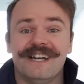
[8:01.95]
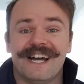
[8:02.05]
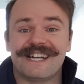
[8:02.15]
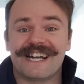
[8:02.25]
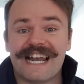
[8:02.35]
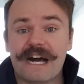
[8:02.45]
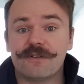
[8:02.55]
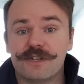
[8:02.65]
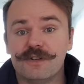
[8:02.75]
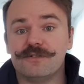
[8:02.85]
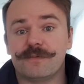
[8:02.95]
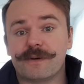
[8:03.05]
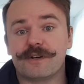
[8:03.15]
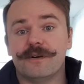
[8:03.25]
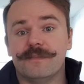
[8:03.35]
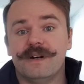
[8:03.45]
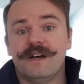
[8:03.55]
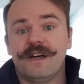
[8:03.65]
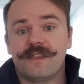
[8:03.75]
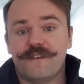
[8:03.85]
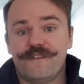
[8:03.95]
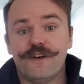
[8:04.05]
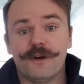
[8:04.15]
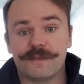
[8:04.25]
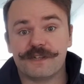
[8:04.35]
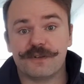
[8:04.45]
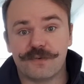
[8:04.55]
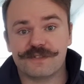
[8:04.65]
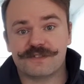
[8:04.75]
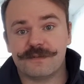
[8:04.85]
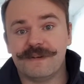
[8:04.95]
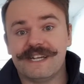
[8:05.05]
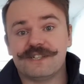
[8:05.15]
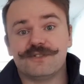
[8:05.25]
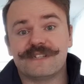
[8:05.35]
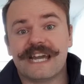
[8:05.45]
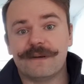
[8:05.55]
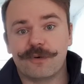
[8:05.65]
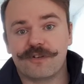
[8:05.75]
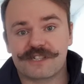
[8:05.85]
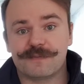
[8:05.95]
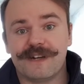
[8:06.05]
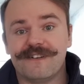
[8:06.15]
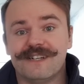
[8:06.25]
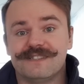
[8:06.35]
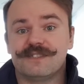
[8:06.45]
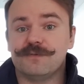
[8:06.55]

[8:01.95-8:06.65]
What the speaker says: and allow you to become the firm that you want to be as you gain more experience,